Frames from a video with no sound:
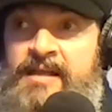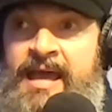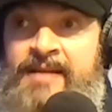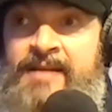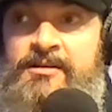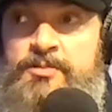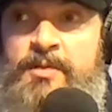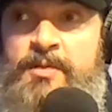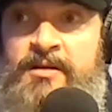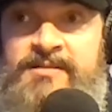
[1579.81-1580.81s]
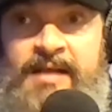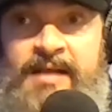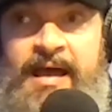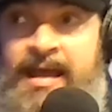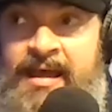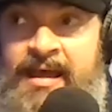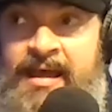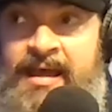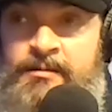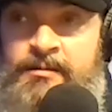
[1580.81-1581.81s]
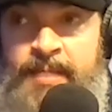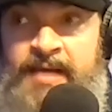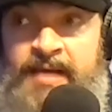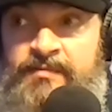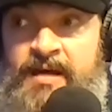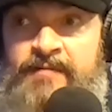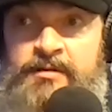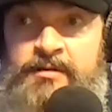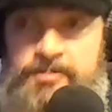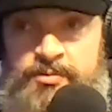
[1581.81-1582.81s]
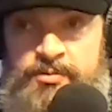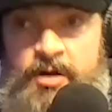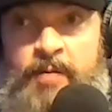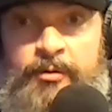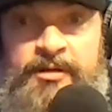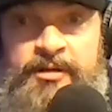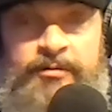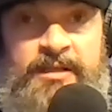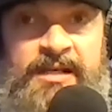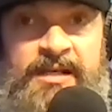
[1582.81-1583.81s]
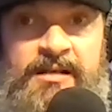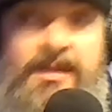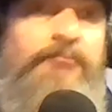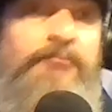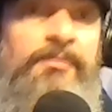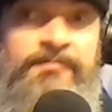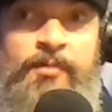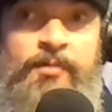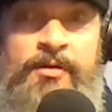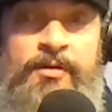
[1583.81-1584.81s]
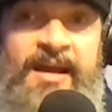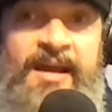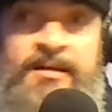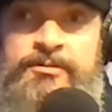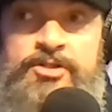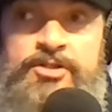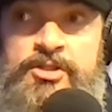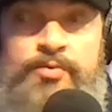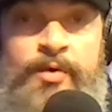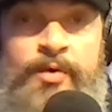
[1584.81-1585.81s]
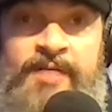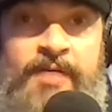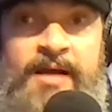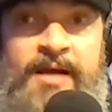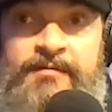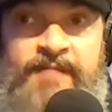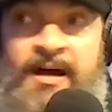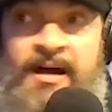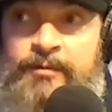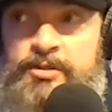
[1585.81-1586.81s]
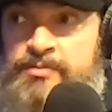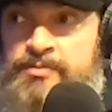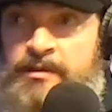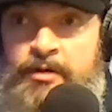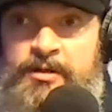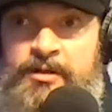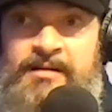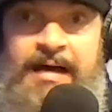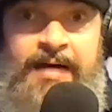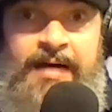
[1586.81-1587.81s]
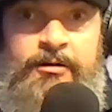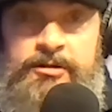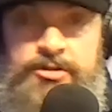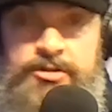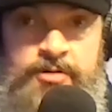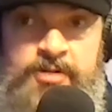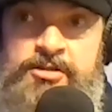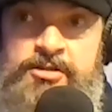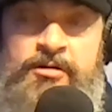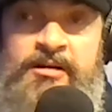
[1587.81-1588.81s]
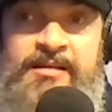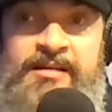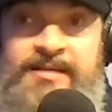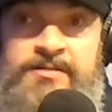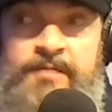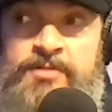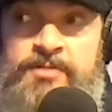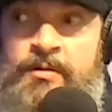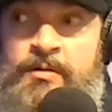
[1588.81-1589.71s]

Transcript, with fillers: any experience that I had in the past five years was all marine related, and before that, it was just whatever I could find, which was loading dock or construction or any of that stuff. So